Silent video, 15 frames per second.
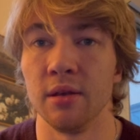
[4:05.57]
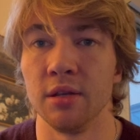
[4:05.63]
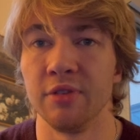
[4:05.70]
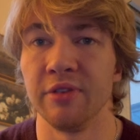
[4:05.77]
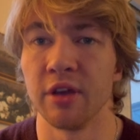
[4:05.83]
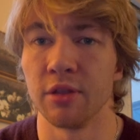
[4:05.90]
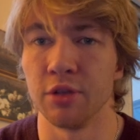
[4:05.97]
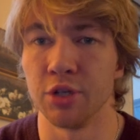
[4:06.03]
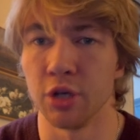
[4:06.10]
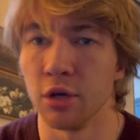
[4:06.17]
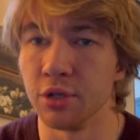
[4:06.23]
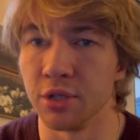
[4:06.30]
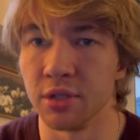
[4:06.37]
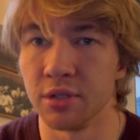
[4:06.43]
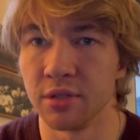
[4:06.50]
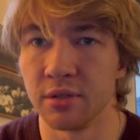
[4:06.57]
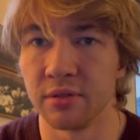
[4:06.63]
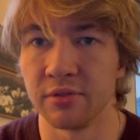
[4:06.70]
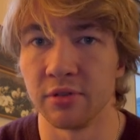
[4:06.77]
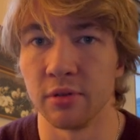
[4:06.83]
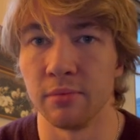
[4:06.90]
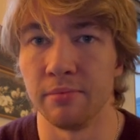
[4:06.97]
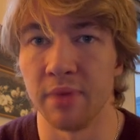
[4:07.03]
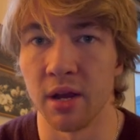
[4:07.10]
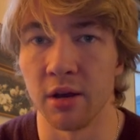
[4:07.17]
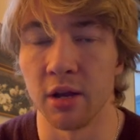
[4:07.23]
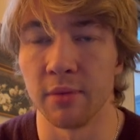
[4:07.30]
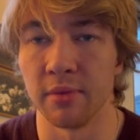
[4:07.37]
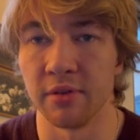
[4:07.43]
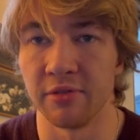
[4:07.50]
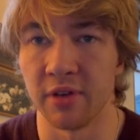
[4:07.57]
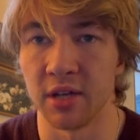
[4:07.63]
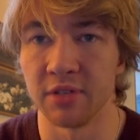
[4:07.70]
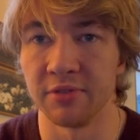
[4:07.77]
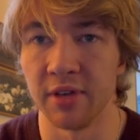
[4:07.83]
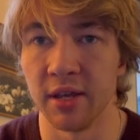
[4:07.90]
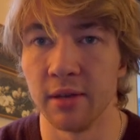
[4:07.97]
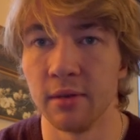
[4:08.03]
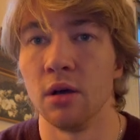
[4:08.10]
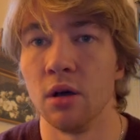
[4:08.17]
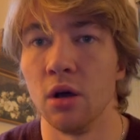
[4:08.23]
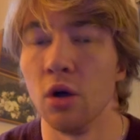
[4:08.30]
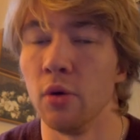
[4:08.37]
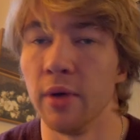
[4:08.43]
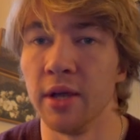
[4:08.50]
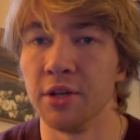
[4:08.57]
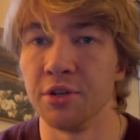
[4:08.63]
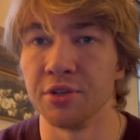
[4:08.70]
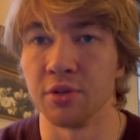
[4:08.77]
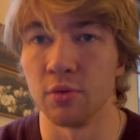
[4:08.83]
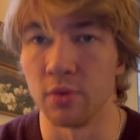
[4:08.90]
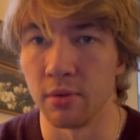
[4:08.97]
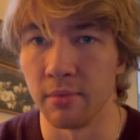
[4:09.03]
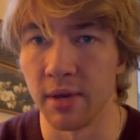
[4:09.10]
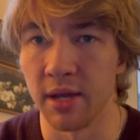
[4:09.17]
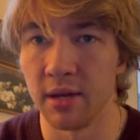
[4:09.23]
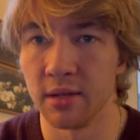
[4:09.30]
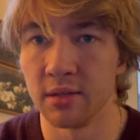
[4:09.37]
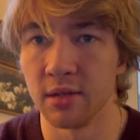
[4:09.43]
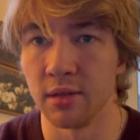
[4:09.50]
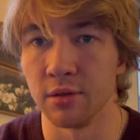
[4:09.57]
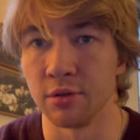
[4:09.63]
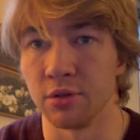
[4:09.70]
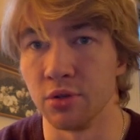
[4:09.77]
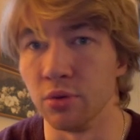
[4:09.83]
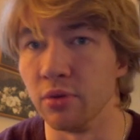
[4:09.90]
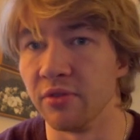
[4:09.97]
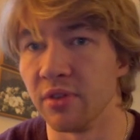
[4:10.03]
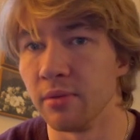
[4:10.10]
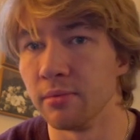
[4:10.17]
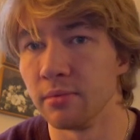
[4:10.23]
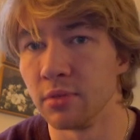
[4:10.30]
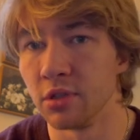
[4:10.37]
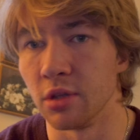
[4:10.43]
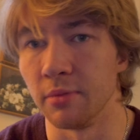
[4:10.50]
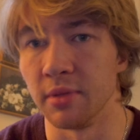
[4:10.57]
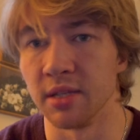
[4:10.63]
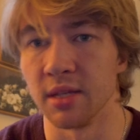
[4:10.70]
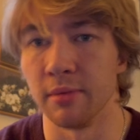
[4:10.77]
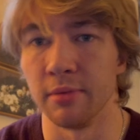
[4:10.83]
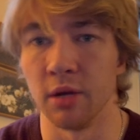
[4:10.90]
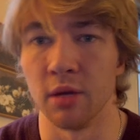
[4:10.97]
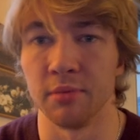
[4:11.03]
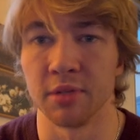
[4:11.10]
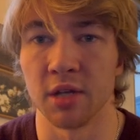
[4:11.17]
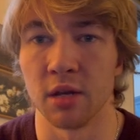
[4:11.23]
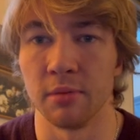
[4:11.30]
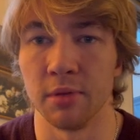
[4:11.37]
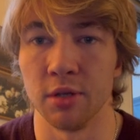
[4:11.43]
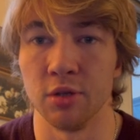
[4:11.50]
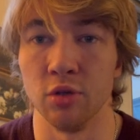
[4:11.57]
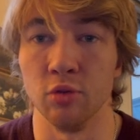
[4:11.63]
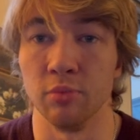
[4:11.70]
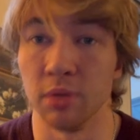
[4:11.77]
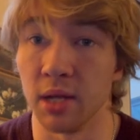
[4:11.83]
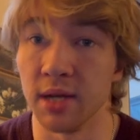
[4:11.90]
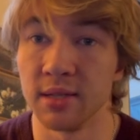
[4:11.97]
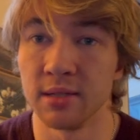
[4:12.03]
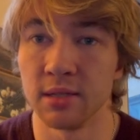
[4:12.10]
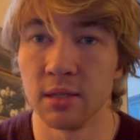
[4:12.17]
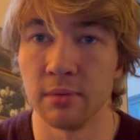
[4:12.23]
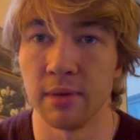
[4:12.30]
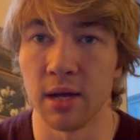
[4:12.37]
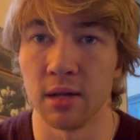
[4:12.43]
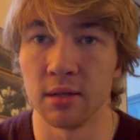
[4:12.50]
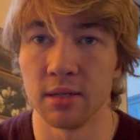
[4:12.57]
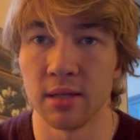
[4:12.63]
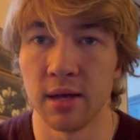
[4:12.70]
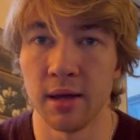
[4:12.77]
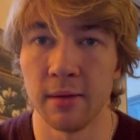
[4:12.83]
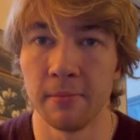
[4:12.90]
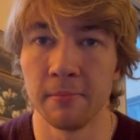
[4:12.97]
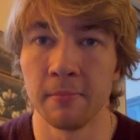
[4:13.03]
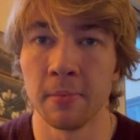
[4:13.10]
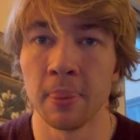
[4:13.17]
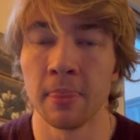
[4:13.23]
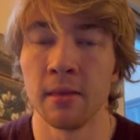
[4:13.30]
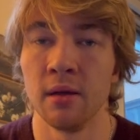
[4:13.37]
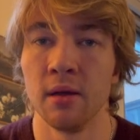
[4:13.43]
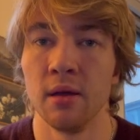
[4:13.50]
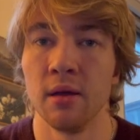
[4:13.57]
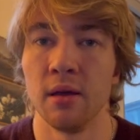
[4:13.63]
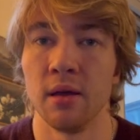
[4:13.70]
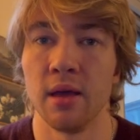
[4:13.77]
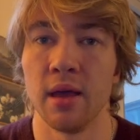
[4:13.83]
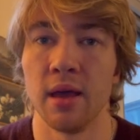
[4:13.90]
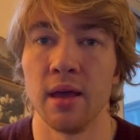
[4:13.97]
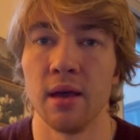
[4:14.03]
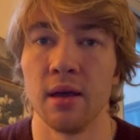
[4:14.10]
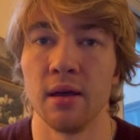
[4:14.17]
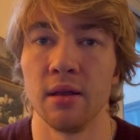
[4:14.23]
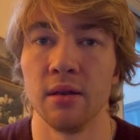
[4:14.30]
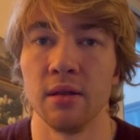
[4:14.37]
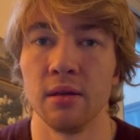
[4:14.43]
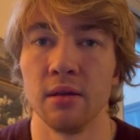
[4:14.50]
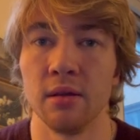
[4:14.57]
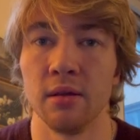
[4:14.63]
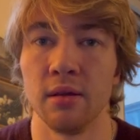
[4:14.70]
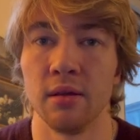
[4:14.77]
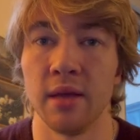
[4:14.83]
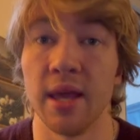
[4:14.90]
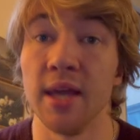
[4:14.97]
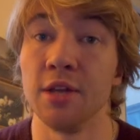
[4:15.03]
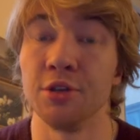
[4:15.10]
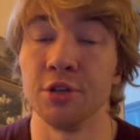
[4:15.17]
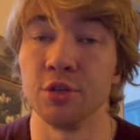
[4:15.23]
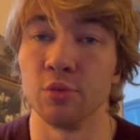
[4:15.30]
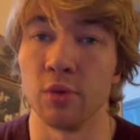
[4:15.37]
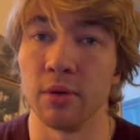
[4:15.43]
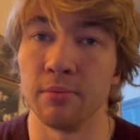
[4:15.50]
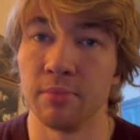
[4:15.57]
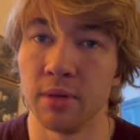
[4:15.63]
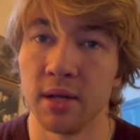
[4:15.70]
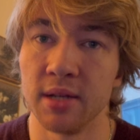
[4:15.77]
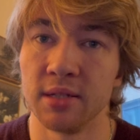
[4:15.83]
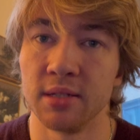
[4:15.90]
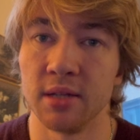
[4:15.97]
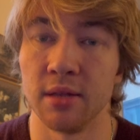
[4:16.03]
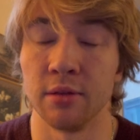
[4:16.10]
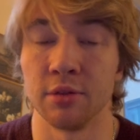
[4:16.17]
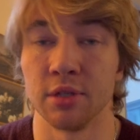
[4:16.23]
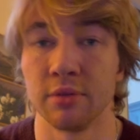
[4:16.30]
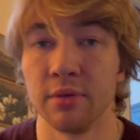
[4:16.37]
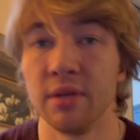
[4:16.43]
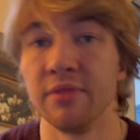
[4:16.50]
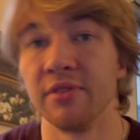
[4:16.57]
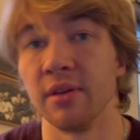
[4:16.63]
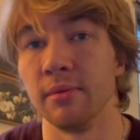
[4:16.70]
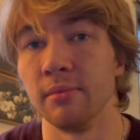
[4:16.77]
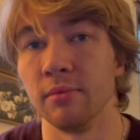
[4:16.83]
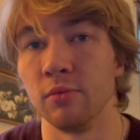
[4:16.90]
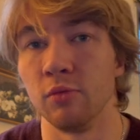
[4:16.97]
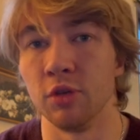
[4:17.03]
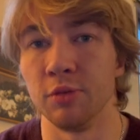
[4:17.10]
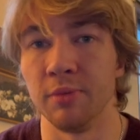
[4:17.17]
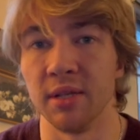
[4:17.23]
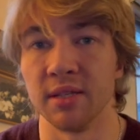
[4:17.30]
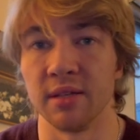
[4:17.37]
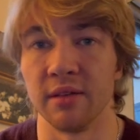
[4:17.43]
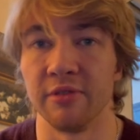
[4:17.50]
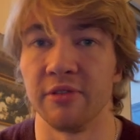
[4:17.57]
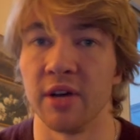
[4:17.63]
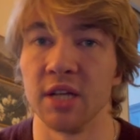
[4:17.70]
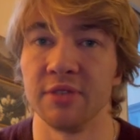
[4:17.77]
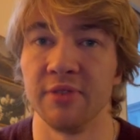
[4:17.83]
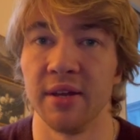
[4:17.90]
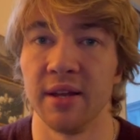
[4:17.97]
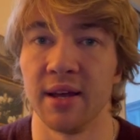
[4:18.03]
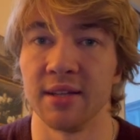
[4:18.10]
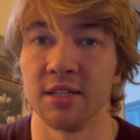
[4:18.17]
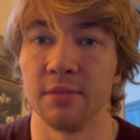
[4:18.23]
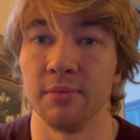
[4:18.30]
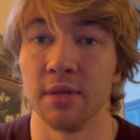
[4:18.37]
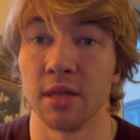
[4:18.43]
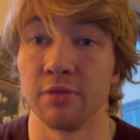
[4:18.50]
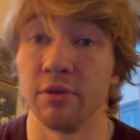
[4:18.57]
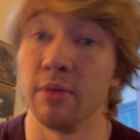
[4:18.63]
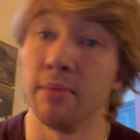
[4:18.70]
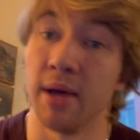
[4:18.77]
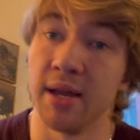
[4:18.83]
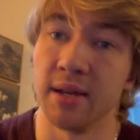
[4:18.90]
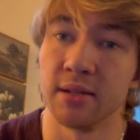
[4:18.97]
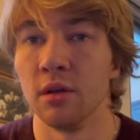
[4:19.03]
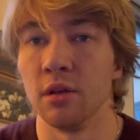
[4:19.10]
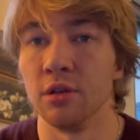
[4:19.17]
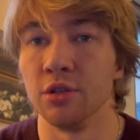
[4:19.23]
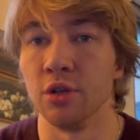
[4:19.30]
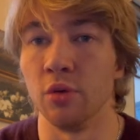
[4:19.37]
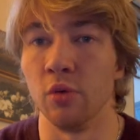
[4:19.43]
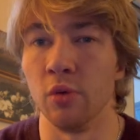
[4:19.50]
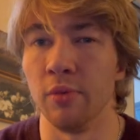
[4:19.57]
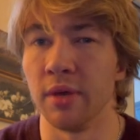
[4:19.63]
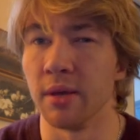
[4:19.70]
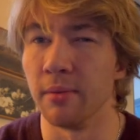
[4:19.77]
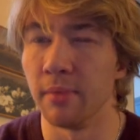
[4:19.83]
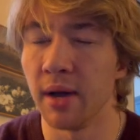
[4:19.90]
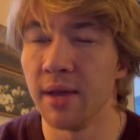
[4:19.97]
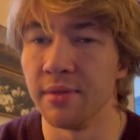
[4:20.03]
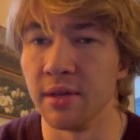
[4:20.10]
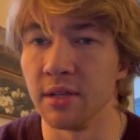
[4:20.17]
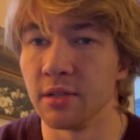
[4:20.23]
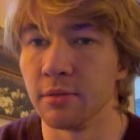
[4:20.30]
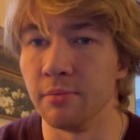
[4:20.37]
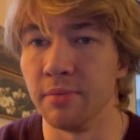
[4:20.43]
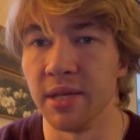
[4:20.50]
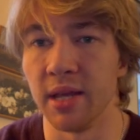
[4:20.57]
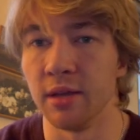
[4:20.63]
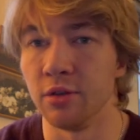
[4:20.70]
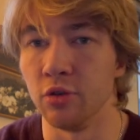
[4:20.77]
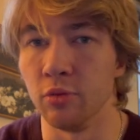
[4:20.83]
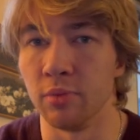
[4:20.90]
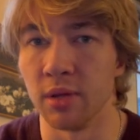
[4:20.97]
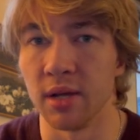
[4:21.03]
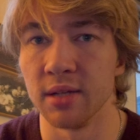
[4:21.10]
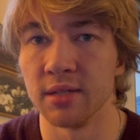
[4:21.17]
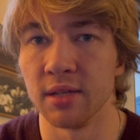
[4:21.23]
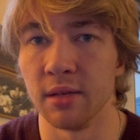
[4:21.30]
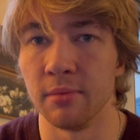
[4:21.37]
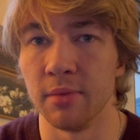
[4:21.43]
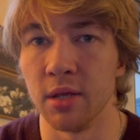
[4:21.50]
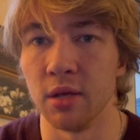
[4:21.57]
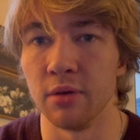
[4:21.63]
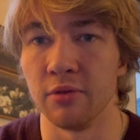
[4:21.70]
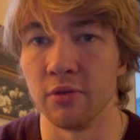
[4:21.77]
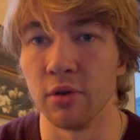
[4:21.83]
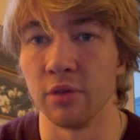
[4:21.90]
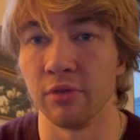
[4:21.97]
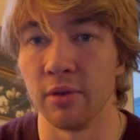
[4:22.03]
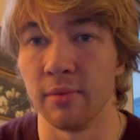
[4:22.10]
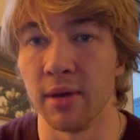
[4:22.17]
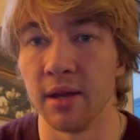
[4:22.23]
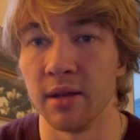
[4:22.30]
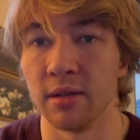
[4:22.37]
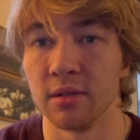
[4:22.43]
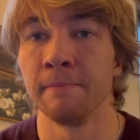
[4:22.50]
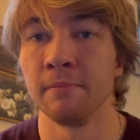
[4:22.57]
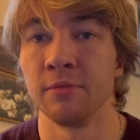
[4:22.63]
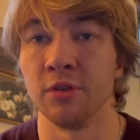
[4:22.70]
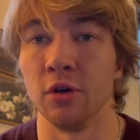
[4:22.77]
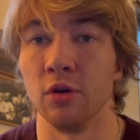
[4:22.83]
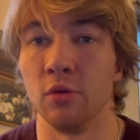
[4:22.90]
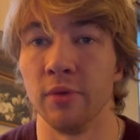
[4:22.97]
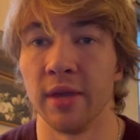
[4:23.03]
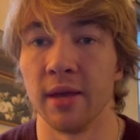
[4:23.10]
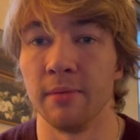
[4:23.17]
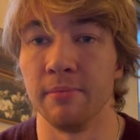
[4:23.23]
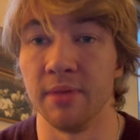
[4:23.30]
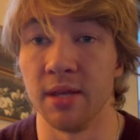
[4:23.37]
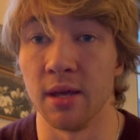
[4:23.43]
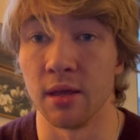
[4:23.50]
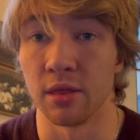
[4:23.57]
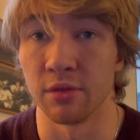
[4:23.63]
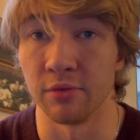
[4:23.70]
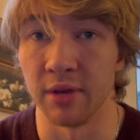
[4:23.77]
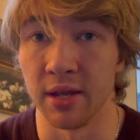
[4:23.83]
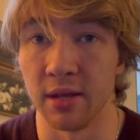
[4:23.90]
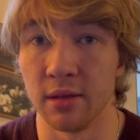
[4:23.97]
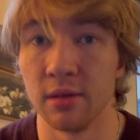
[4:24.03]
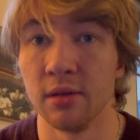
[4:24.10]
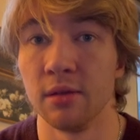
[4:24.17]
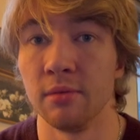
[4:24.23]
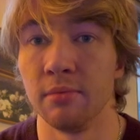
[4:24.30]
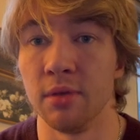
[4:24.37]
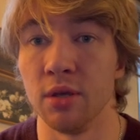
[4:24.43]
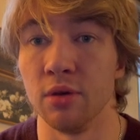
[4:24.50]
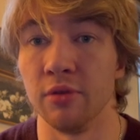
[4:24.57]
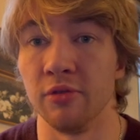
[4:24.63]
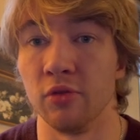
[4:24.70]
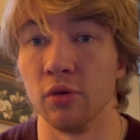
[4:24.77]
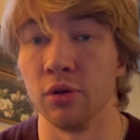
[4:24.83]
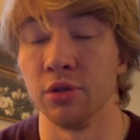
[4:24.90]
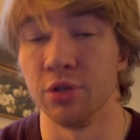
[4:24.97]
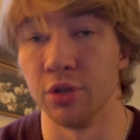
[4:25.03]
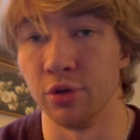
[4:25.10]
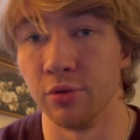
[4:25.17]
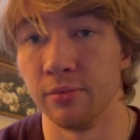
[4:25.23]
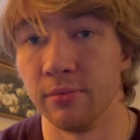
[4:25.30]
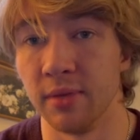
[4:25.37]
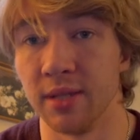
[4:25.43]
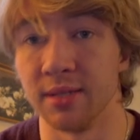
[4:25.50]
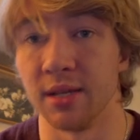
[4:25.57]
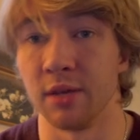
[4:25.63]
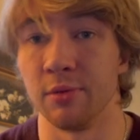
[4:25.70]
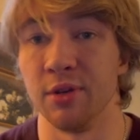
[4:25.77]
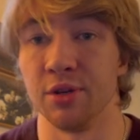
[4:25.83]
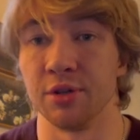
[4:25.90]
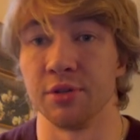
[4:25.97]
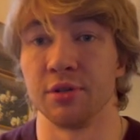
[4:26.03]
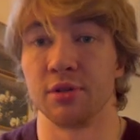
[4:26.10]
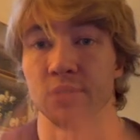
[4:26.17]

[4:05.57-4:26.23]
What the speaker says: to figure out the charges for barium and phosphate, OH is a 1-, and there's 2 of them. So that means that barium's got to be 2+ to balance that. And H is 1+, and there's 3 of them, which means that phosphate has to be 3-. So when we combine this, Ba2+ and PO4 3-, so we get Ba3, PO4 2. It's like we just